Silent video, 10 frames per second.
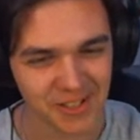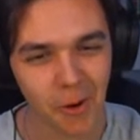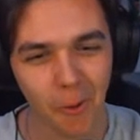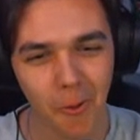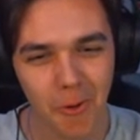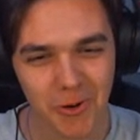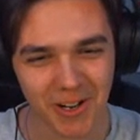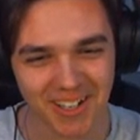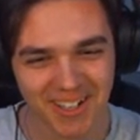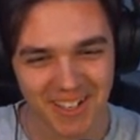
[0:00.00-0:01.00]
No,
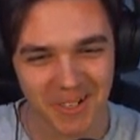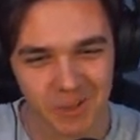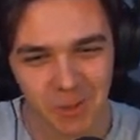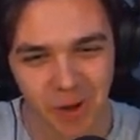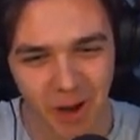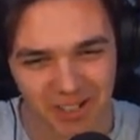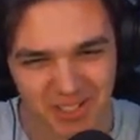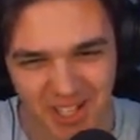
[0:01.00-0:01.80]
do not